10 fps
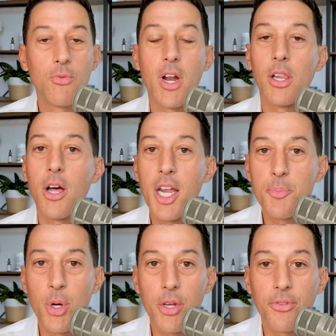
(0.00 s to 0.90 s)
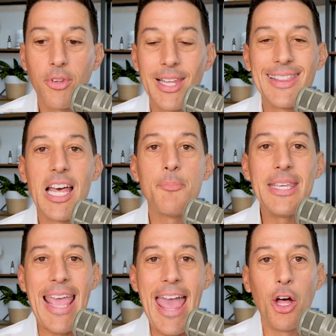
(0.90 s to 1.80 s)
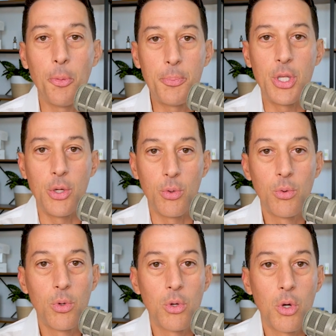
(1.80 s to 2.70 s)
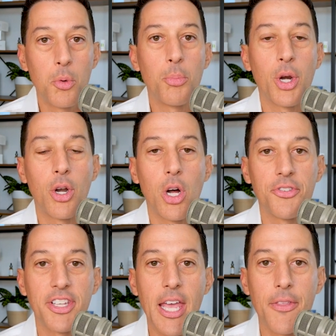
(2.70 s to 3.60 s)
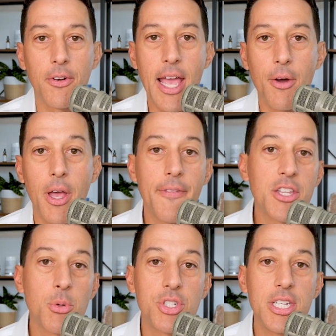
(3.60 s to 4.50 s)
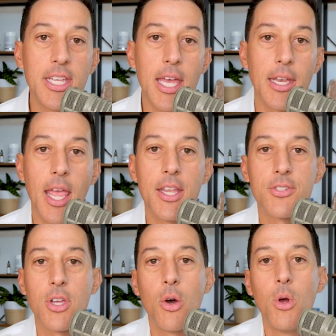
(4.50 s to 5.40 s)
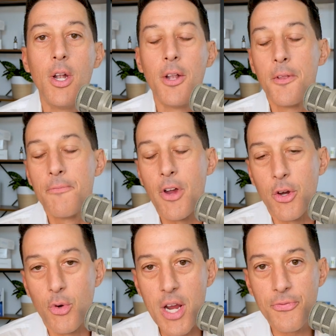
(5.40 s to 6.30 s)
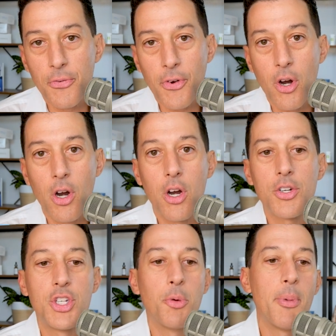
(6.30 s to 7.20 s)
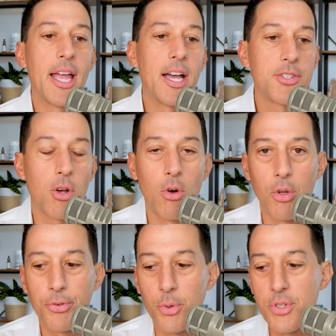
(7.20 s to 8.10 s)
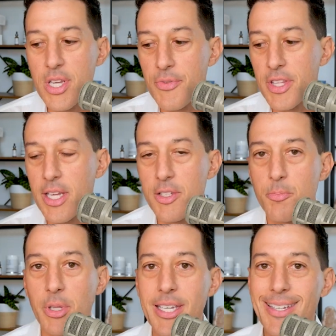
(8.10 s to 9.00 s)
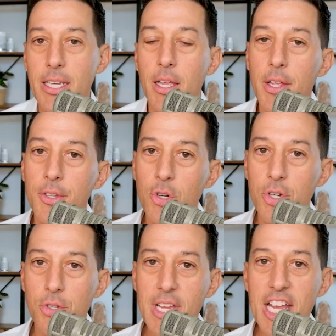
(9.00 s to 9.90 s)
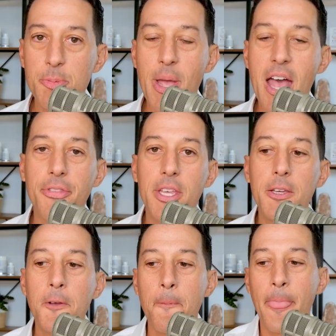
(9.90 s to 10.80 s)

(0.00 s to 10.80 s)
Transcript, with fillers: You've read a lot of books. Let me help you put it all together now. And that's what she did. And so very grateful for her. She opened my eyes to all sorts of different things, blending traditional naturopathy